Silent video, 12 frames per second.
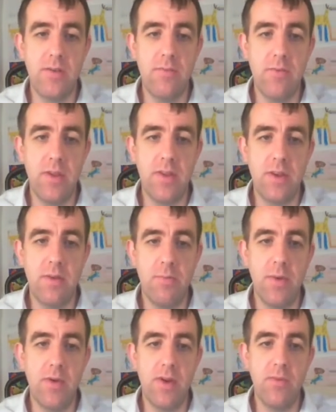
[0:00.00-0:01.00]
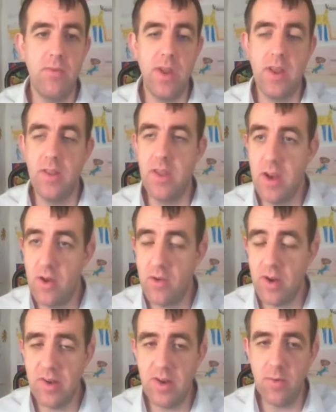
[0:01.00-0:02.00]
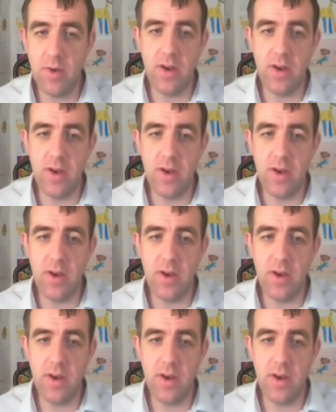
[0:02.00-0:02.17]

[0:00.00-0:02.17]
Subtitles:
This component being the interesting one